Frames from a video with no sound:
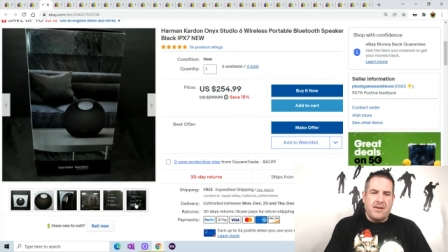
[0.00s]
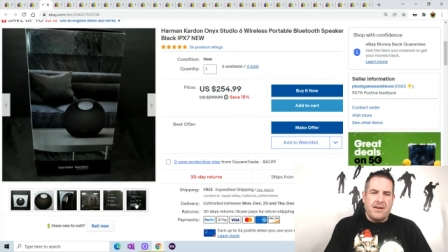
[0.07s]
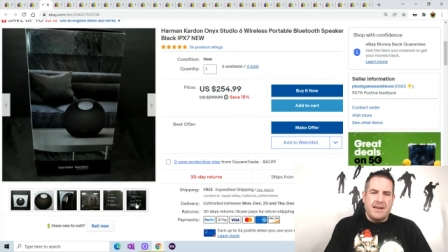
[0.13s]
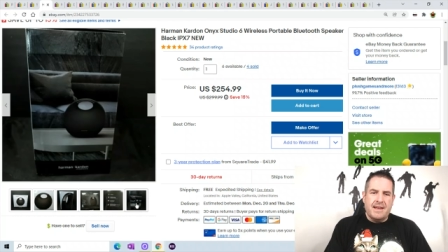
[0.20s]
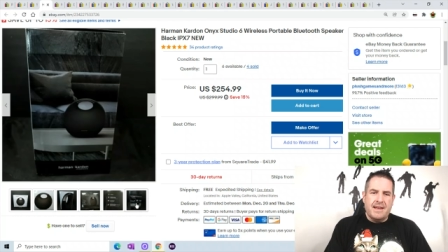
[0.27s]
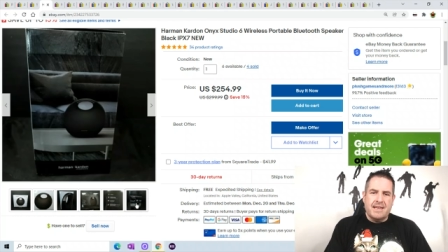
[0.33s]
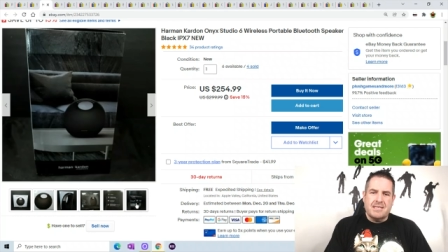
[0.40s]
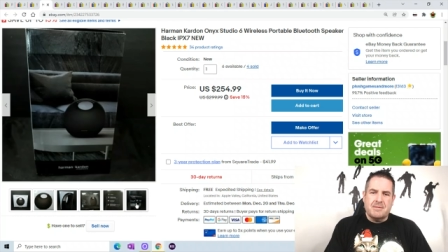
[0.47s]

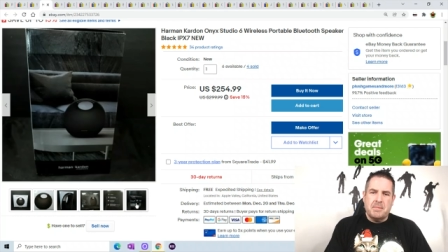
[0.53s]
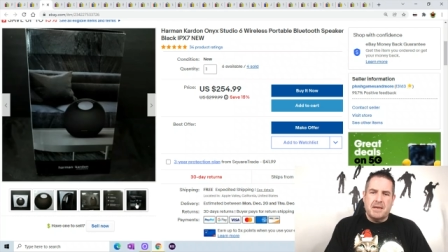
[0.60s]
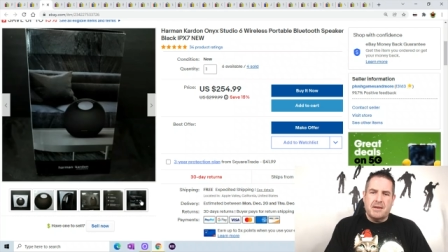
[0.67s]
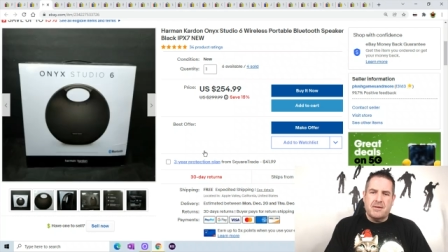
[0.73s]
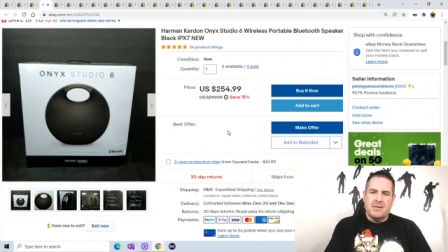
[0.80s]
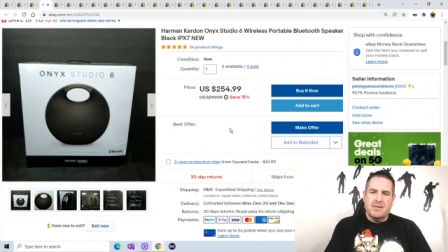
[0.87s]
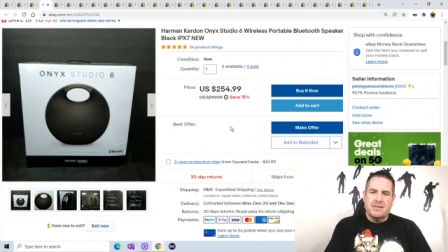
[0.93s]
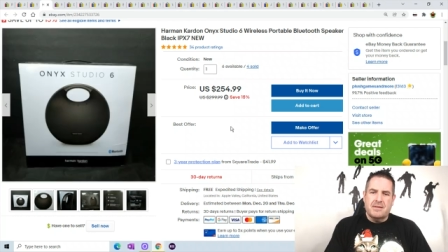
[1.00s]
nice
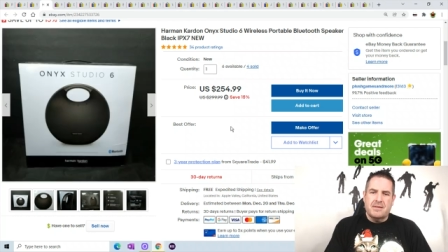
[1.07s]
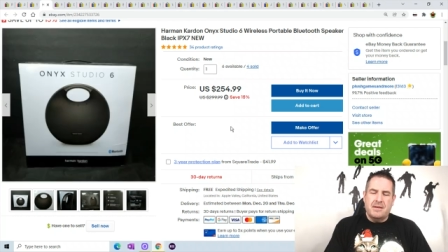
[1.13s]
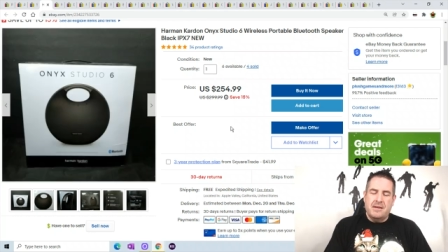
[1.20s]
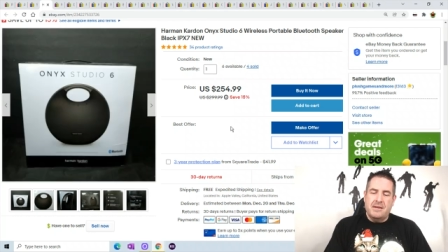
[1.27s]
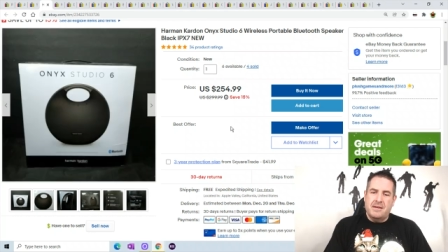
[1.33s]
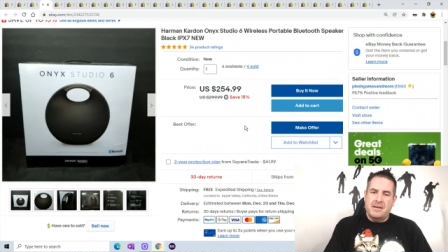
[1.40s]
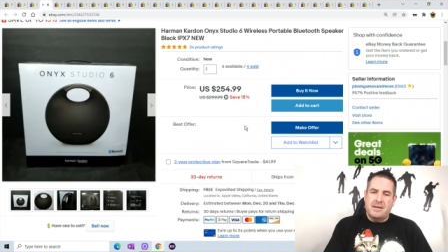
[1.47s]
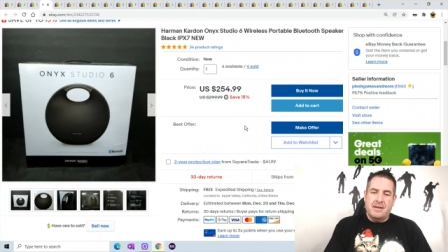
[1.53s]
speakers
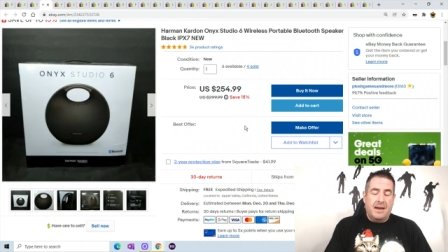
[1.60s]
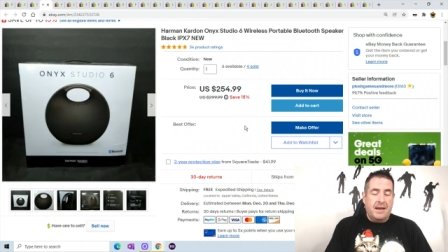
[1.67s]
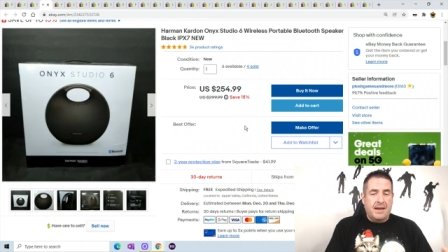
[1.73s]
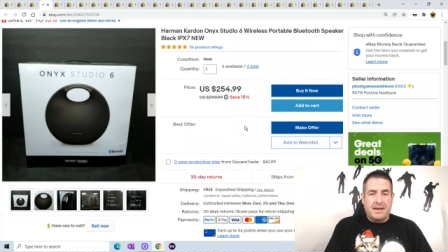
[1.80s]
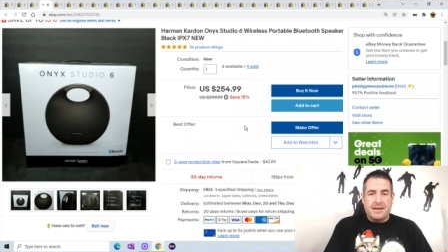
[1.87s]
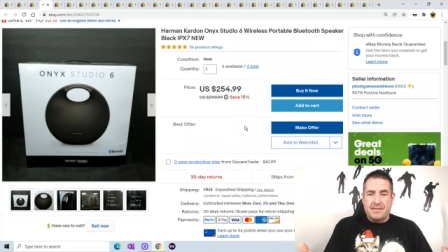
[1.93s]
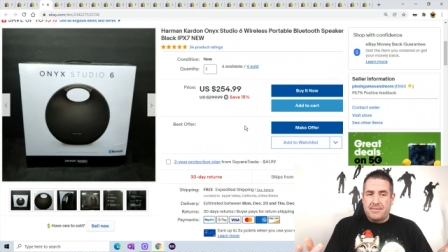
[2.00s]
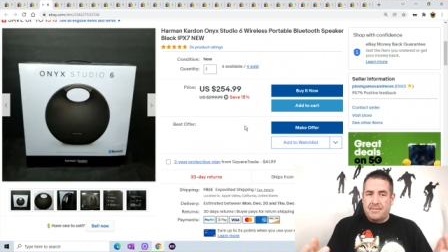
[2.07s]

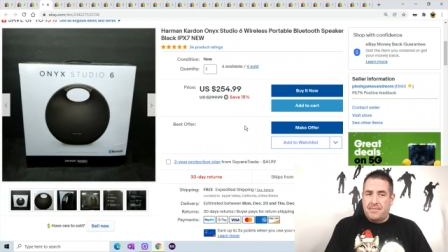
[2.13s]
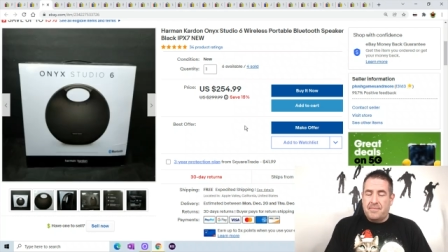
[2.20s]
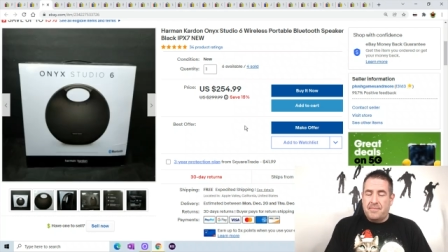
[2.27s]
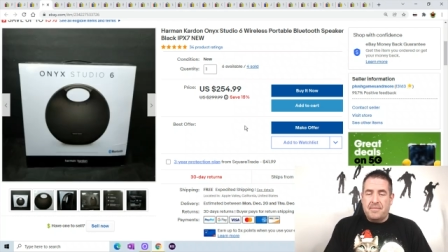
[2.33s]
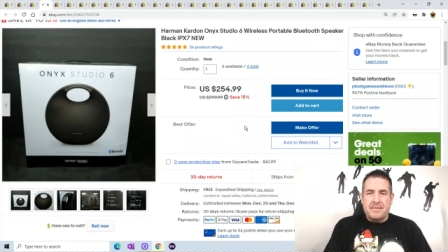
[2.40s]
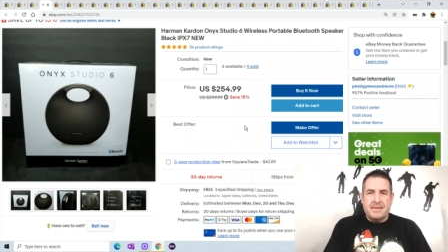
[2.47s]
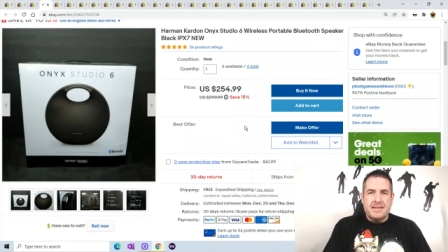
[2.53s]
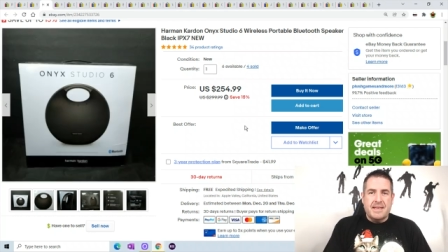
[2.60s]
and
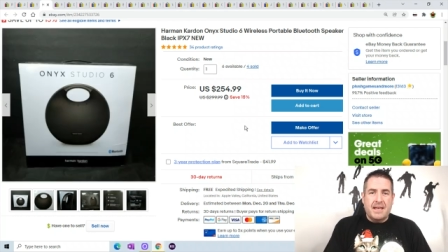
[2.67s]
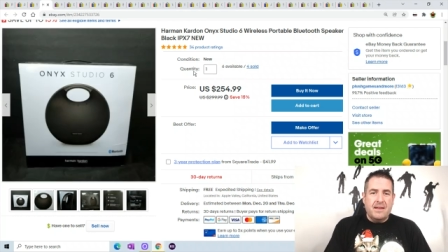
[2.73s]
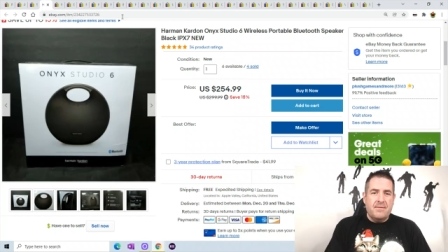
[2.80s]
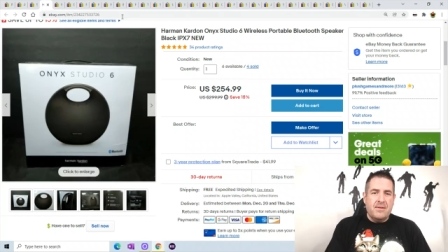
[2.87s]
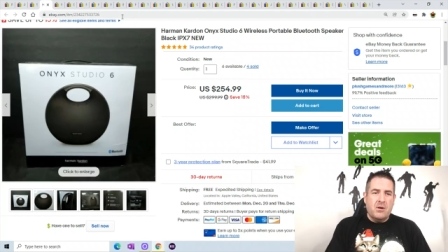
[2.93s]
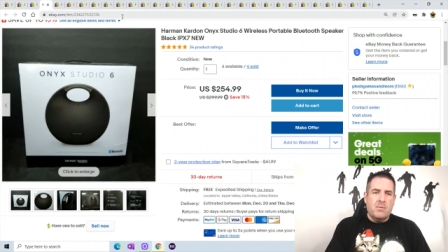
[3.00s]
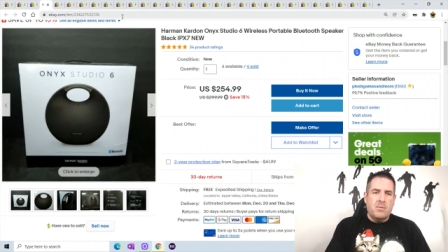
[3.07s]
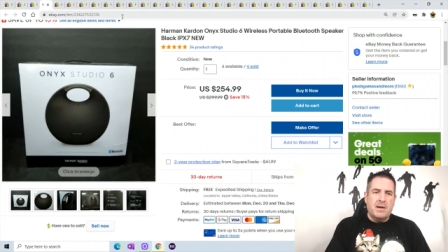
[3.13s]
selling
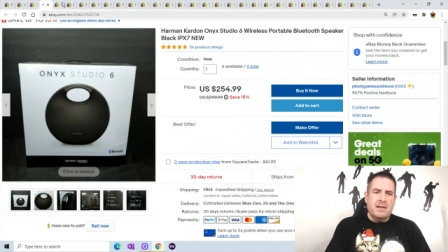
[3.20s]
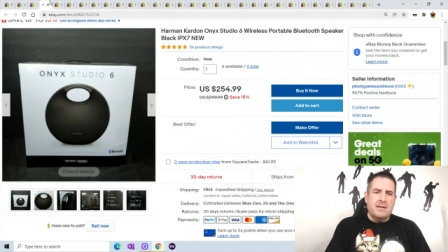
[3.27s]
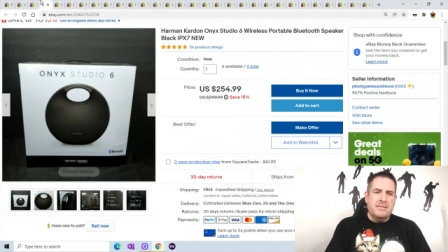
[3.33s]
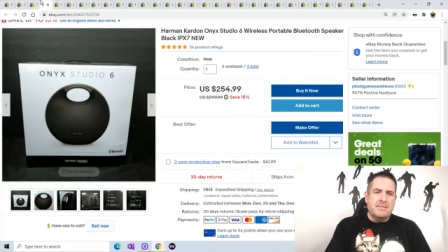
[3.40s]
very well.